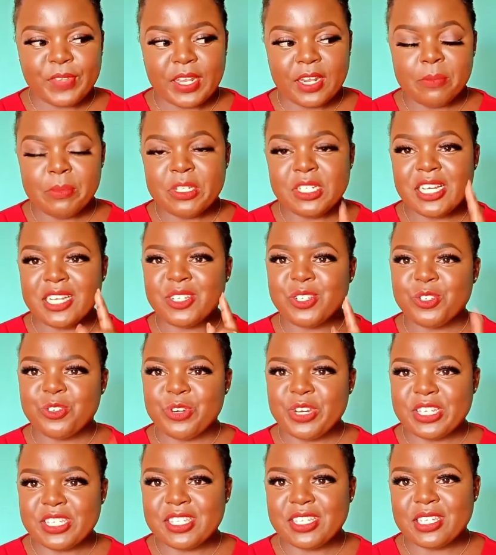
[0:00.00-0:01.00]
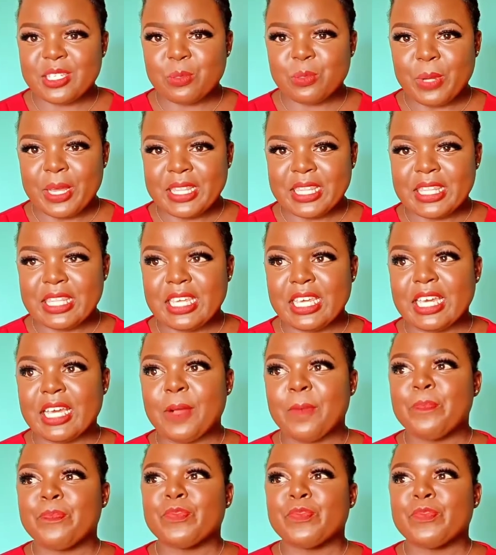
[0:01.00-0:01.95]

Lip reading: let me just stress this one thing.